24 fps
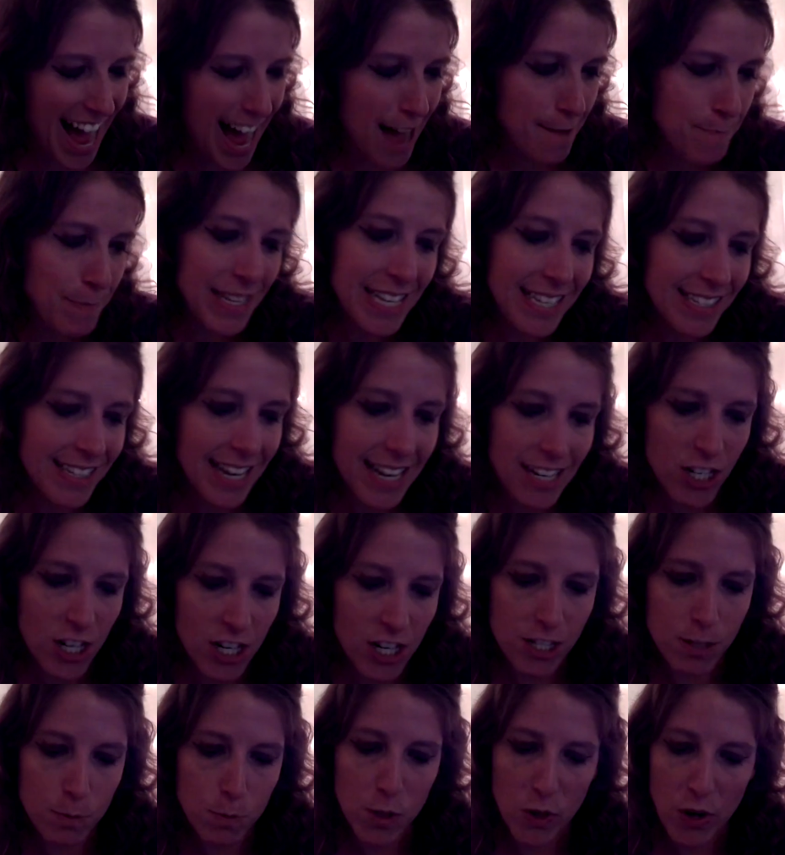Please like,
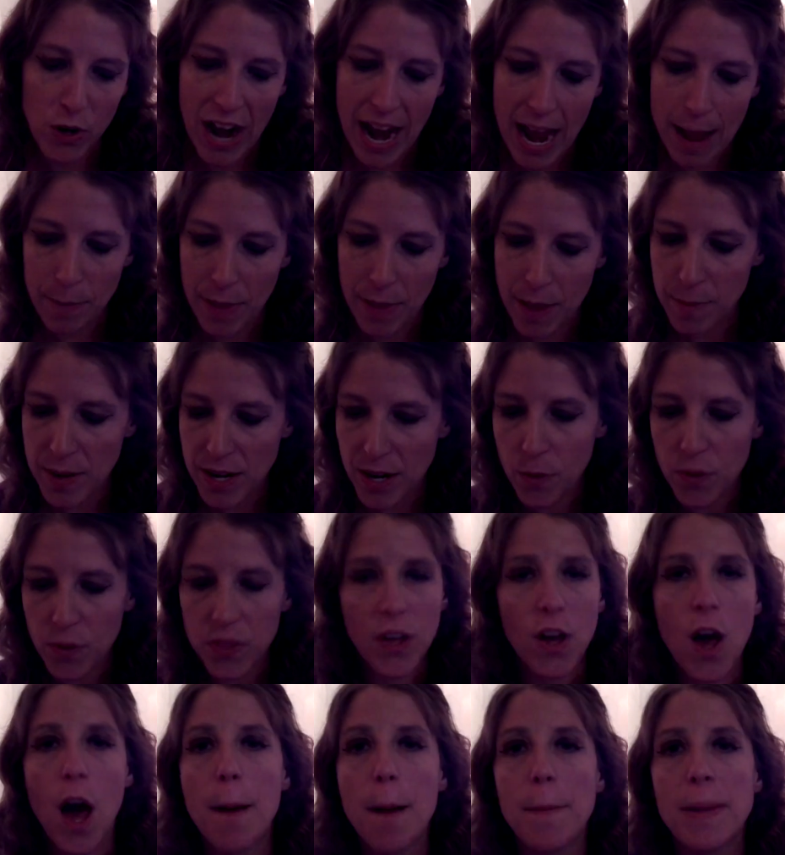share, subscribe. Let me know in
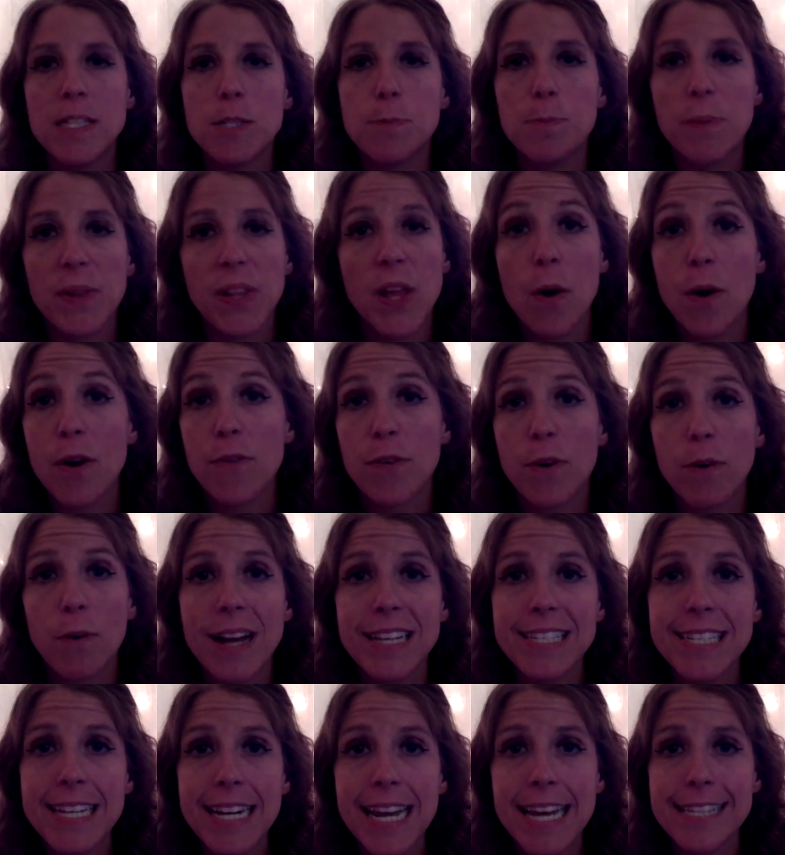the comments below if it
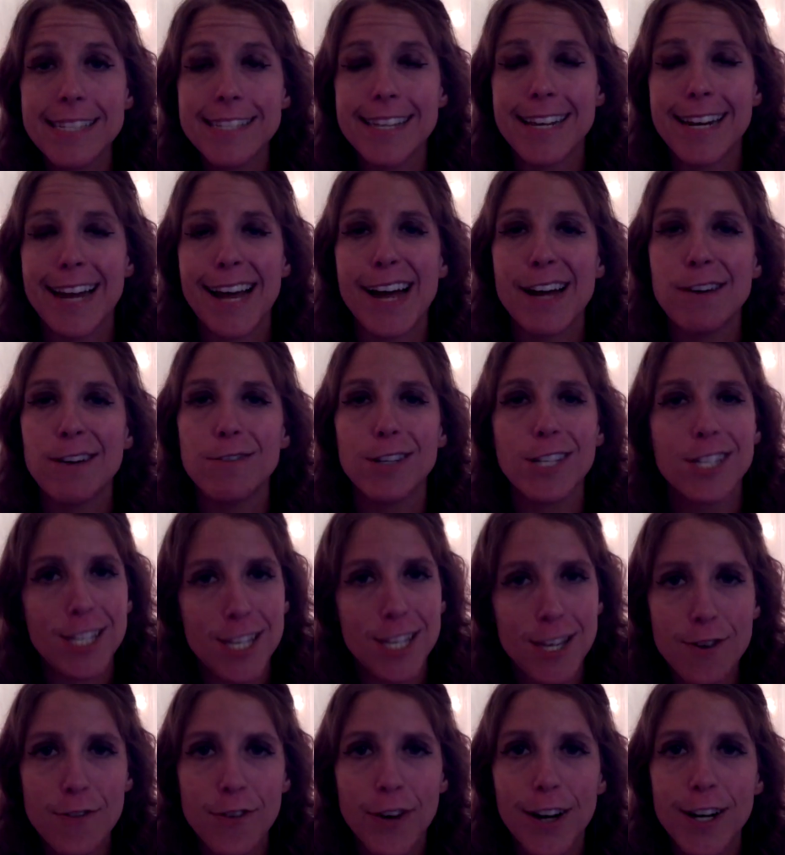resonates, and I will
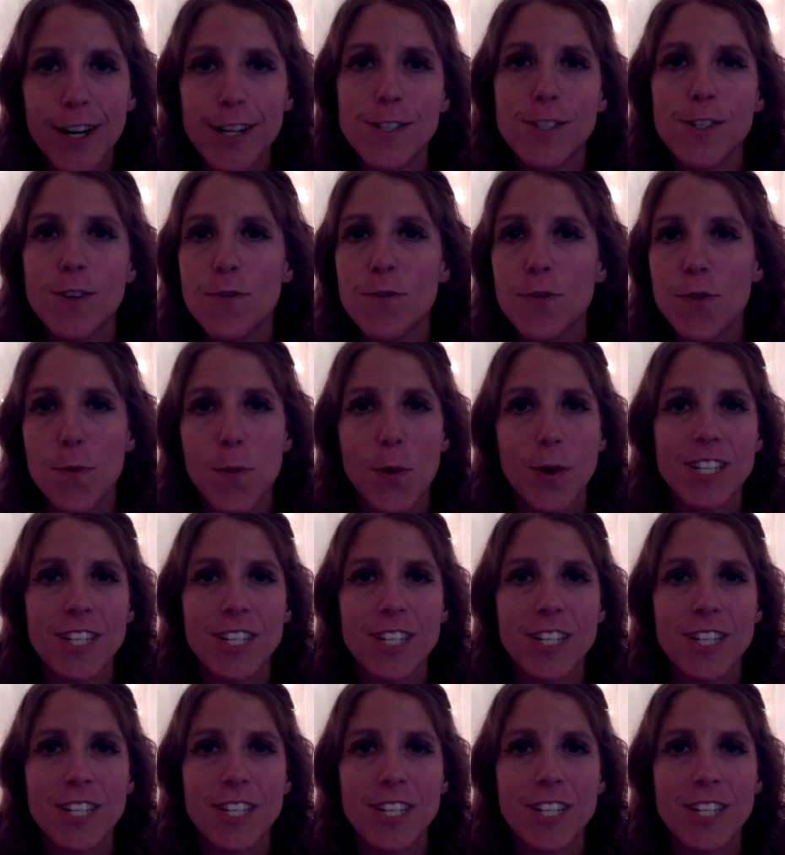see you very soon for more